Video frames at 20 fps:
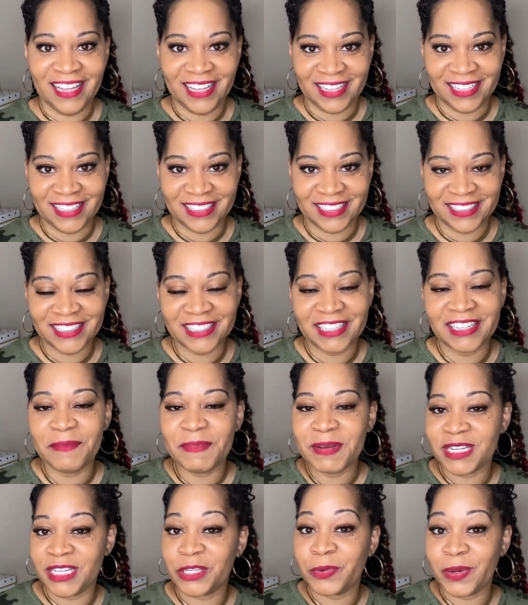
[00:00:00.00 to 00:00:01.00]
So let me
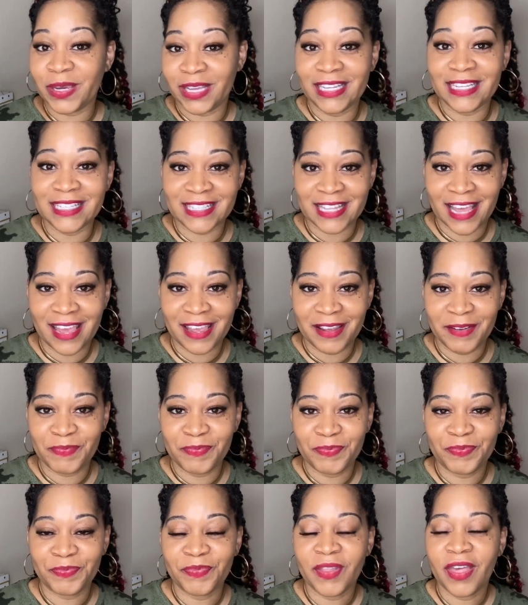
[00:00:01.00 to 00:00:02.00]
just quickly say,
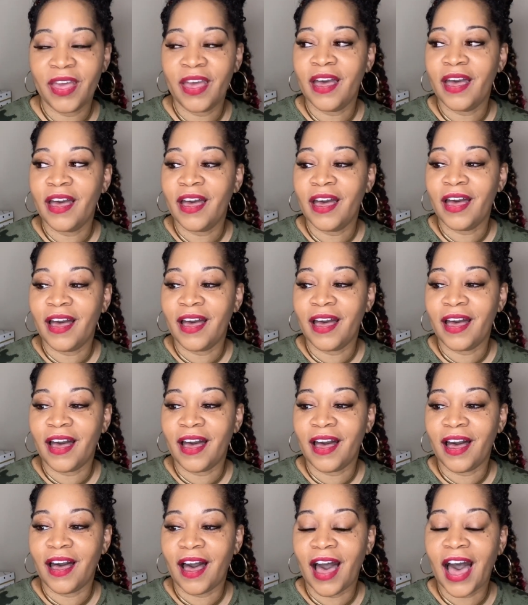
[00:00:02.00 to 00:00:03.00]

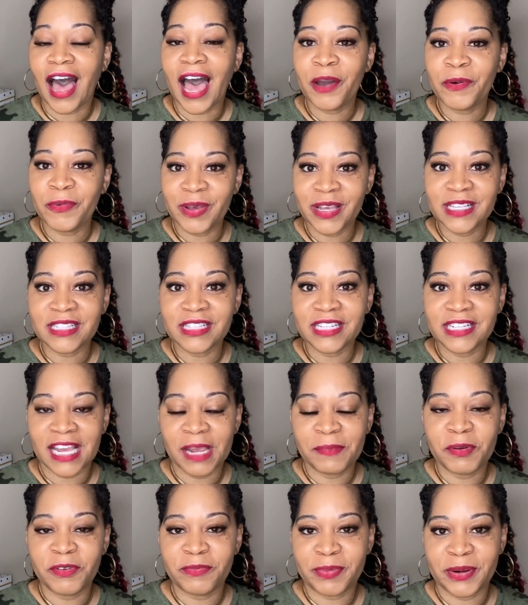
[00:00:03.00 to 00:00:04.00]
I was the type of
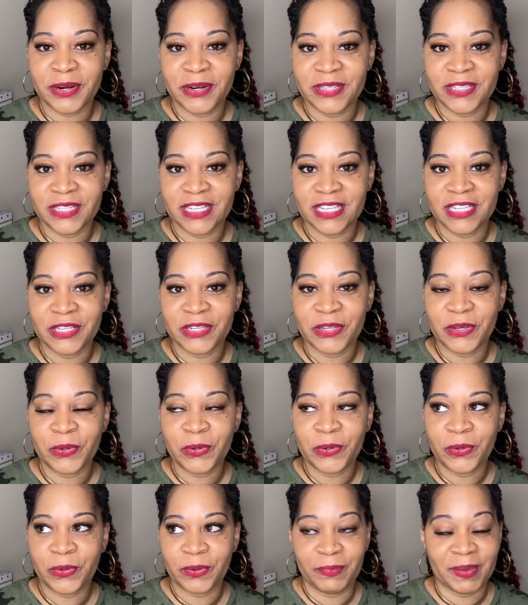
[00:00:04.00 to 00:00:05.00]
person who,
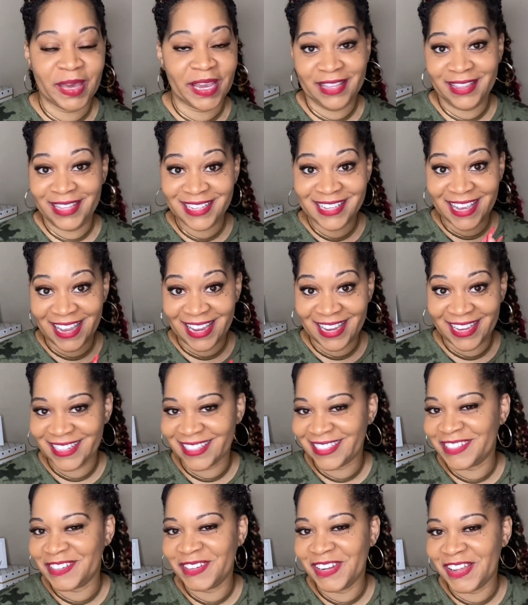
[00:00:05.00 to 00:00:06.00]
back in the day, no
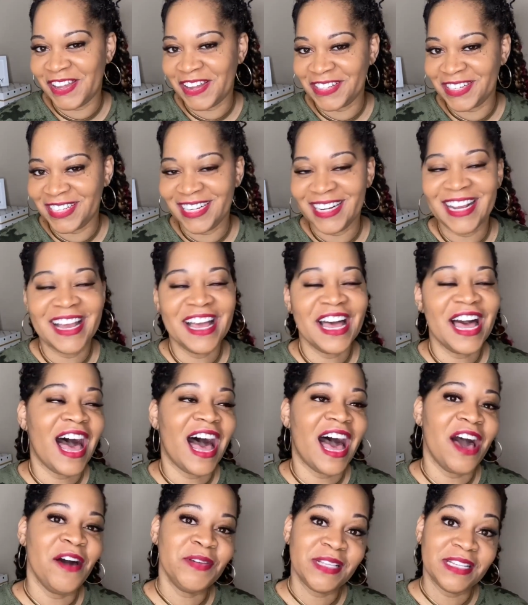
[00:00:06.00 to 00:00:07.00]
longer, I
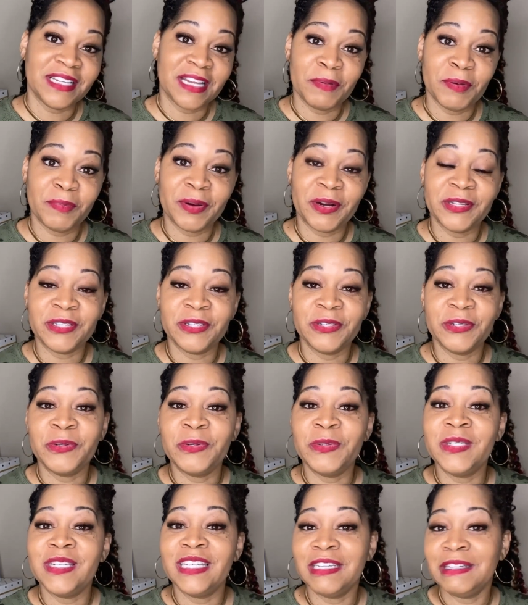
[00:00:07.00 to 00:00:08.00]
was the type of person who
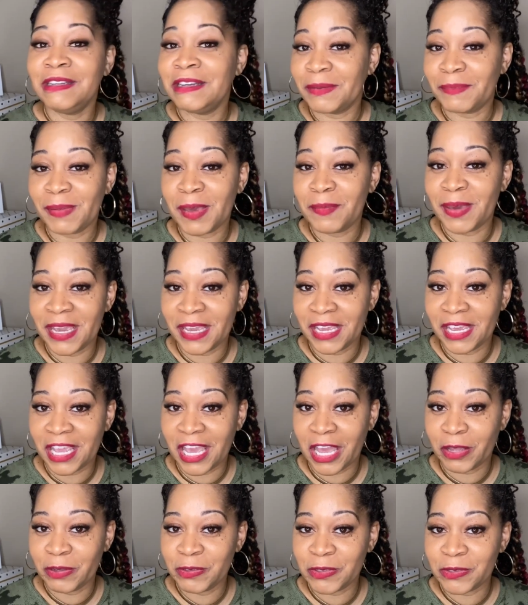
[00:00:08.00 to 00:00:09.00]
didn't look at my bank
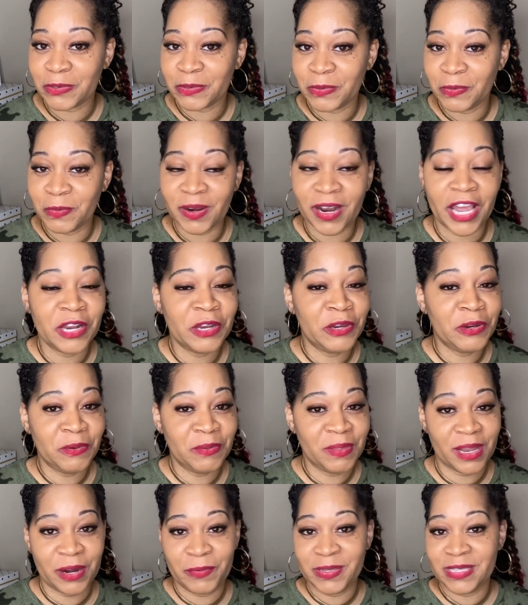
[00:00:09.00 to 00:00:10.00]
account when I knew that it
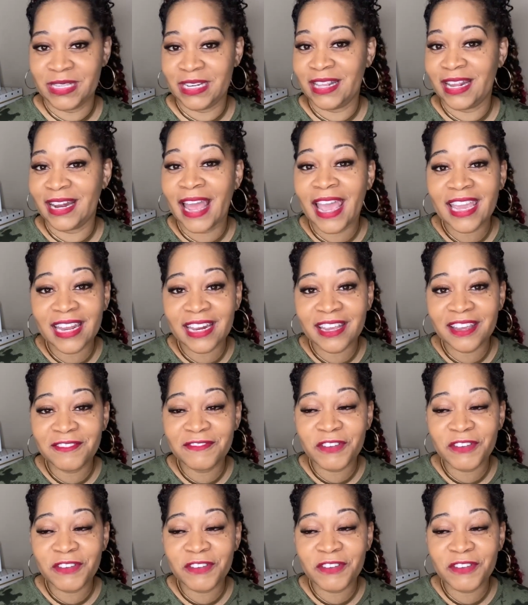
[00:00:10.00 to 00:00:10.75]
was in a negative